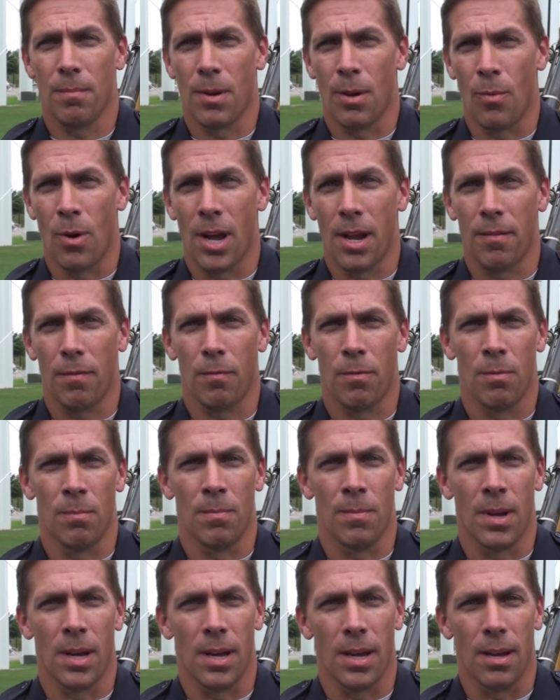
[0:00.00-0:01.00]
my wife from
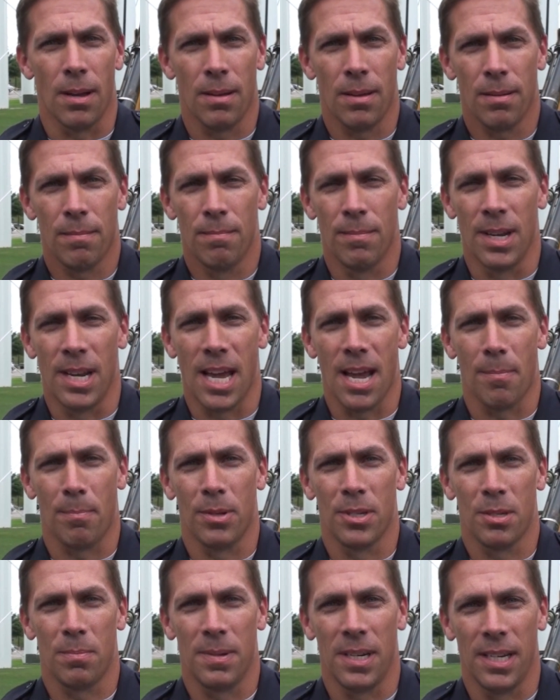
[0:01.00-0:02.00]
uh,
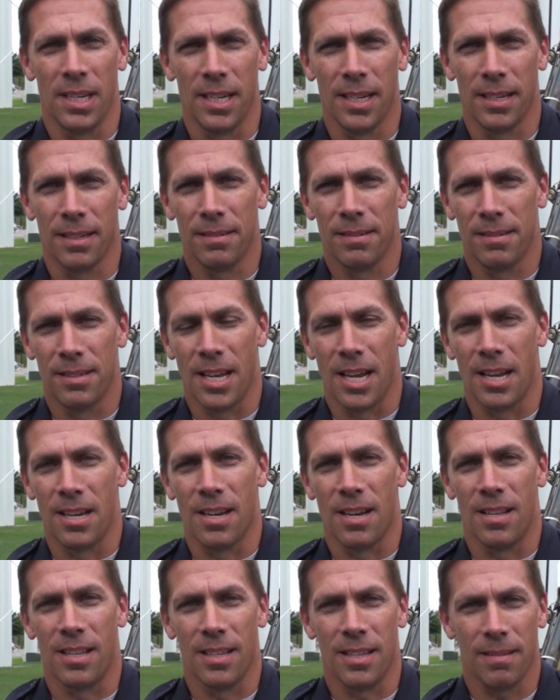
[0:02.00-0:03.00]
Minneapolis PD,
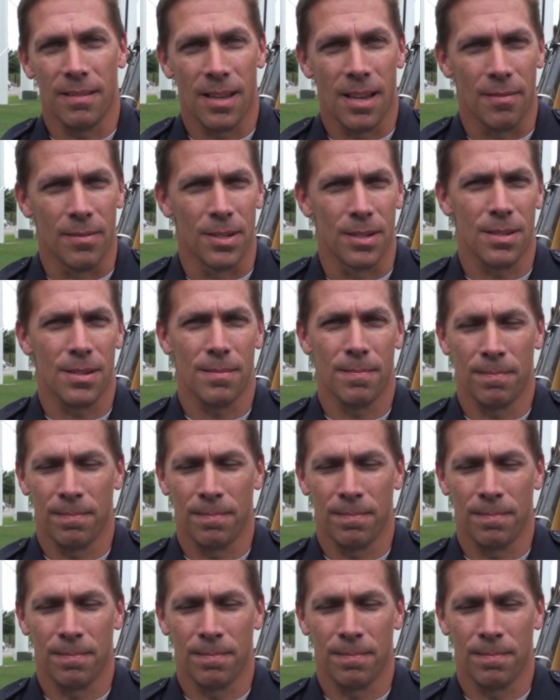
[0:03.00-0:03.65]
Danielle Evans.